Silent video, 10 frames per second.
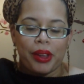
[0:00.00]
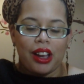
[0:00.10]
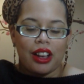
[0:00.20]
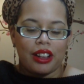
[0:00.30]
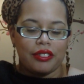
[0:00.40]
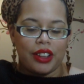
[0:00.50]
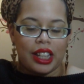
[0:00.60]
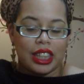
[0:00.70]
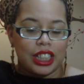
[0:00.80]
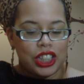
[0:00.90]
of
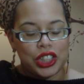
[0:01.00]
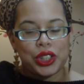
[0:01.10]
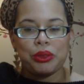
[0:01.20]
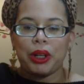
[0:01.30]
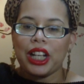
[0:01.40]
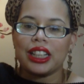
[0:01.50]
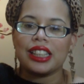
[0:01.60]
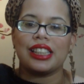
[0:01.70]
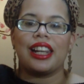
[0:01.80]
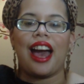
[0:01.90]
I think just 2
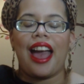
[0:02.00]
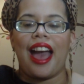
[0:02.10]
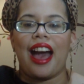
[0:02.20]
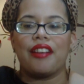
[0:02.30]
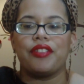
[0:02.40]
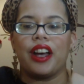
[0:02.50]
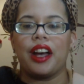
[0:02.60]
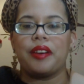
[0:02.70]
products that I have